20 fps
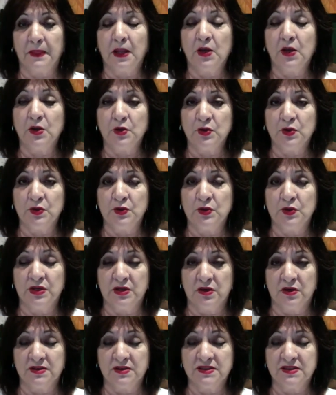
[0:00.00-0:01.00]
who had
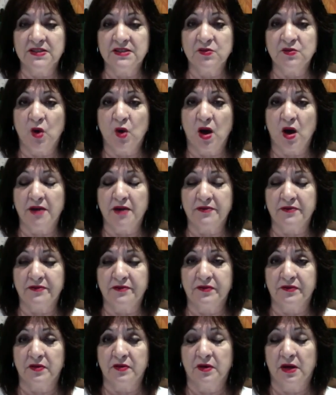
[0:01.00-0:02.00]
lost his wife,
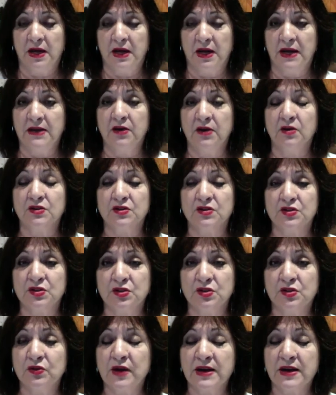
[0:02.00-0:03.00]
had lost two
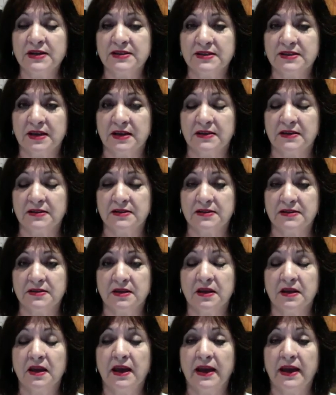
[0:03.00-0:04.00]
grandsons,
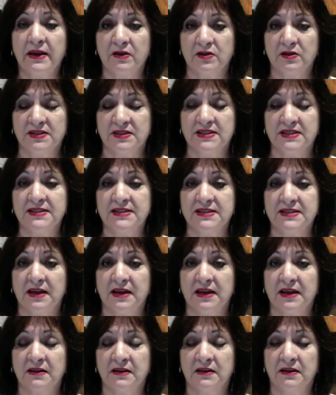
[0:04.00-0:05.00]
and lost his
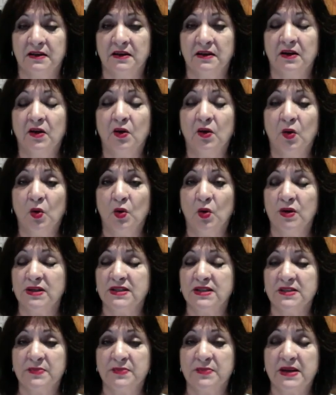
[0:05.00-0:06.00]
son, all in the
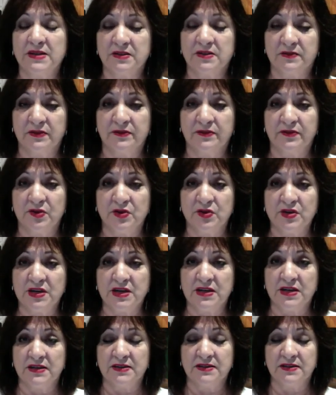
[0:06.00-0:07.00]
space of a few
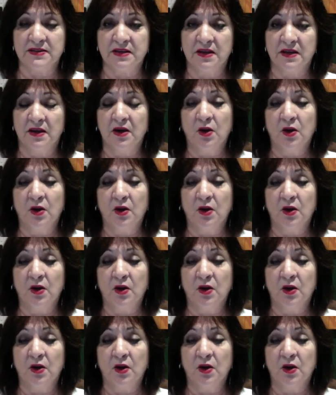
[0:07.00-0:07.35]
years.